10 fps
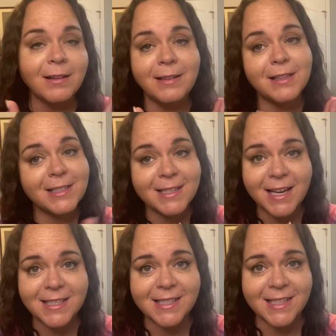Now this
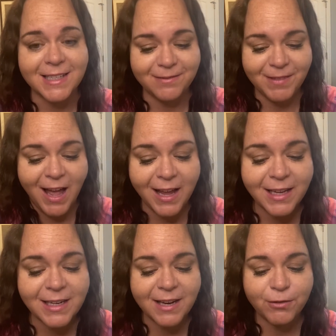next scent, I
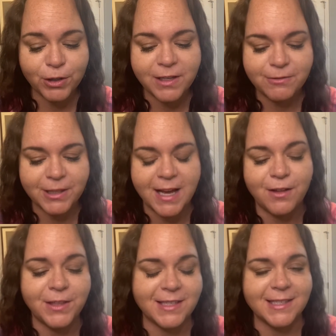can never live
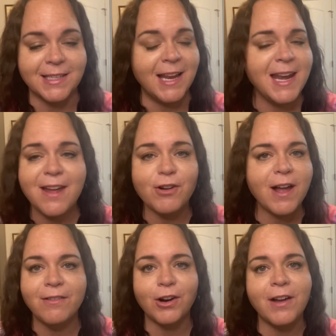without this scent. Never,
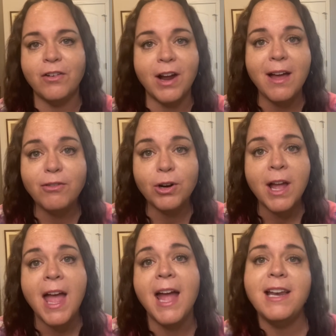ever, ever, ever.
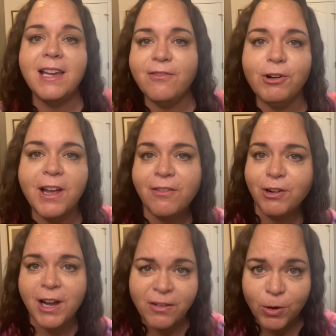And never, ever,
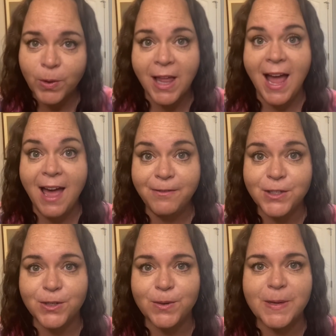ever will I have
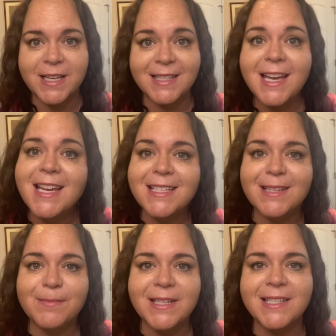to, because it is
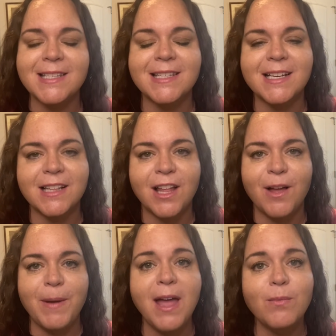in my Scentsy
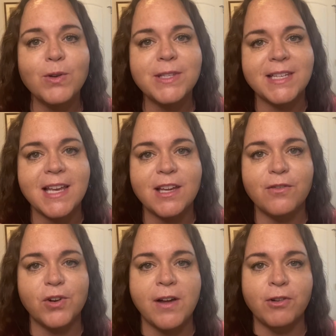club and will stay there
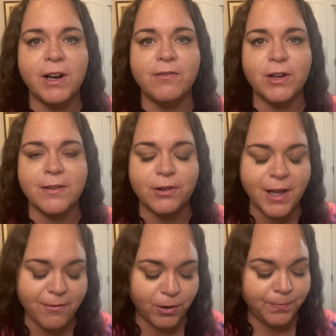forever and ever and ever and
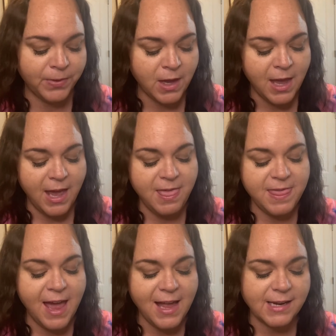ever. And
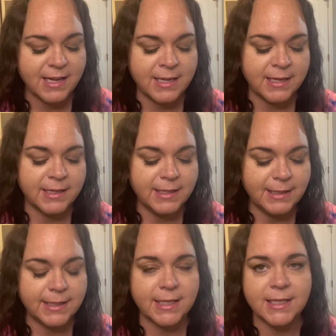that is